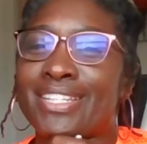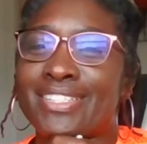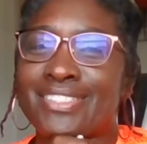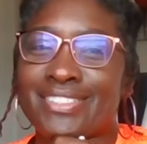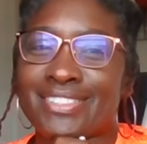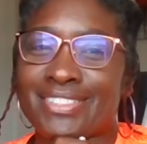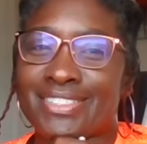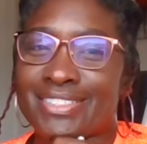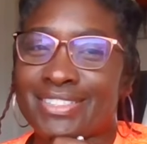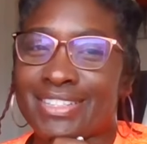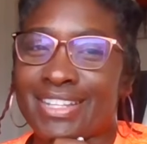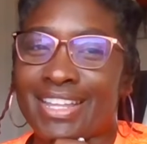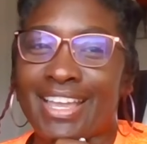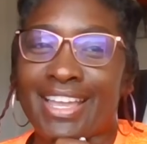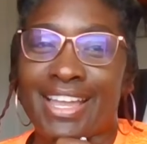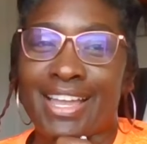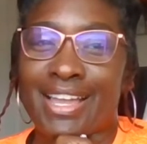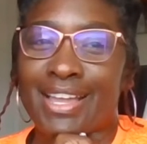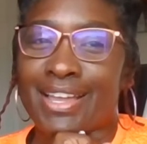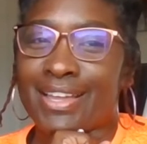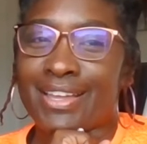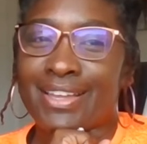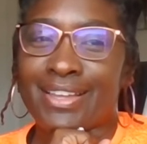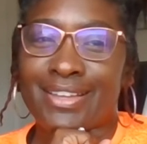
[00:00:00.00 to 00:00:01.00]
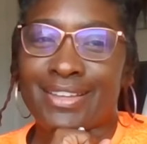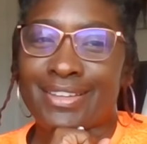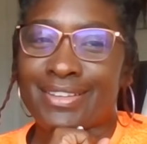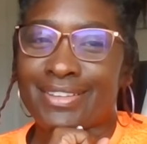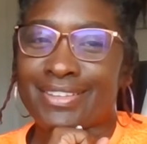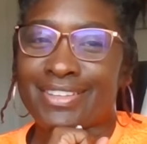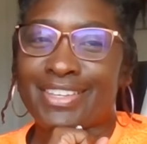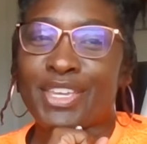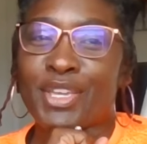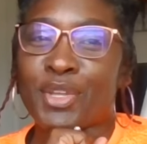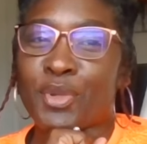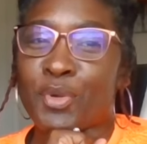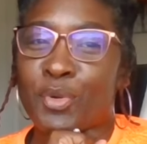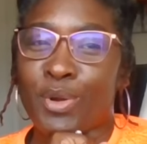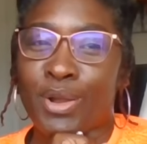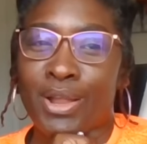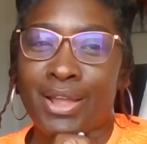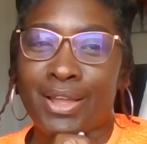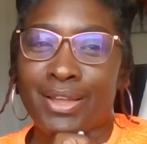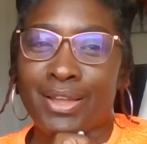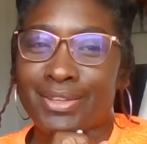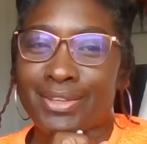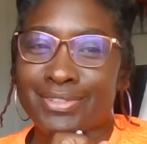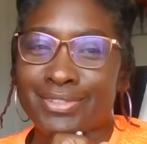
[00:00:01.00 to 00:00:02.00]
Kenny's just like a kick
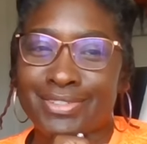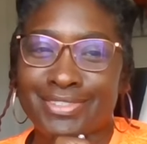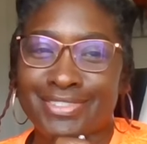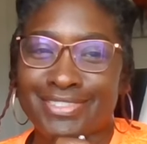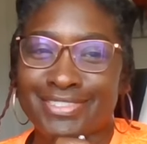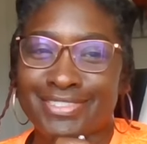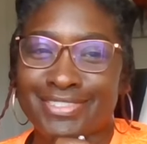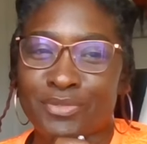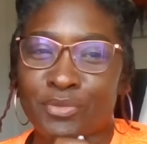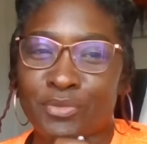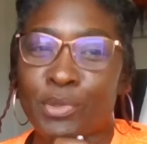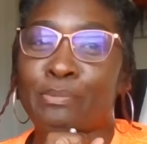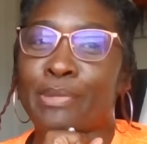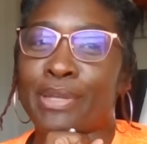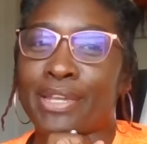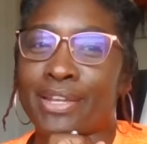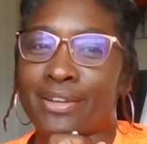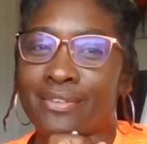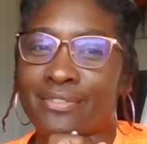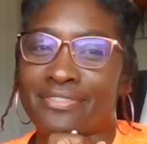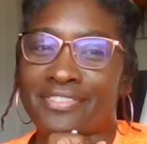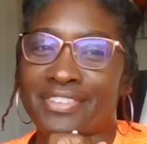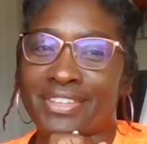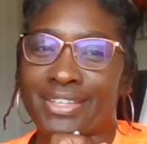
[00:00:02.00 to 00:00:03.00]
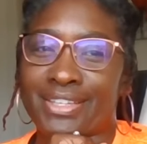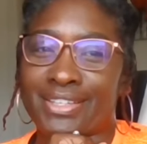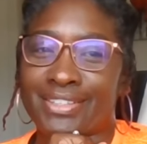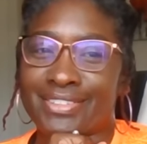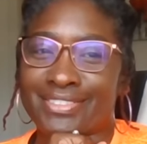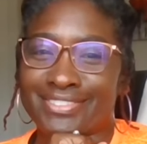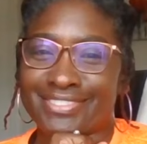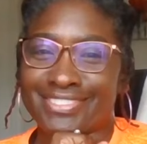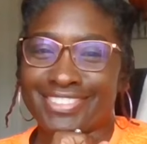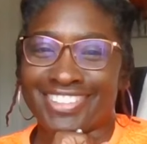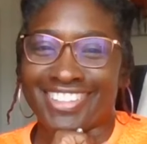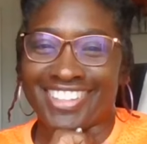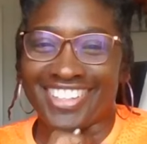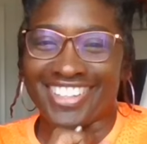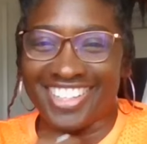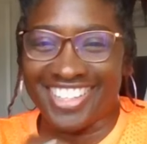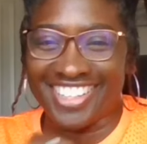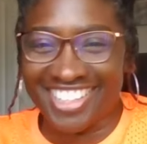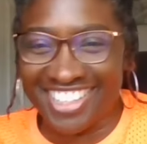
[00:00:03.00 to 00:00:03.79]
rocks with bare feet.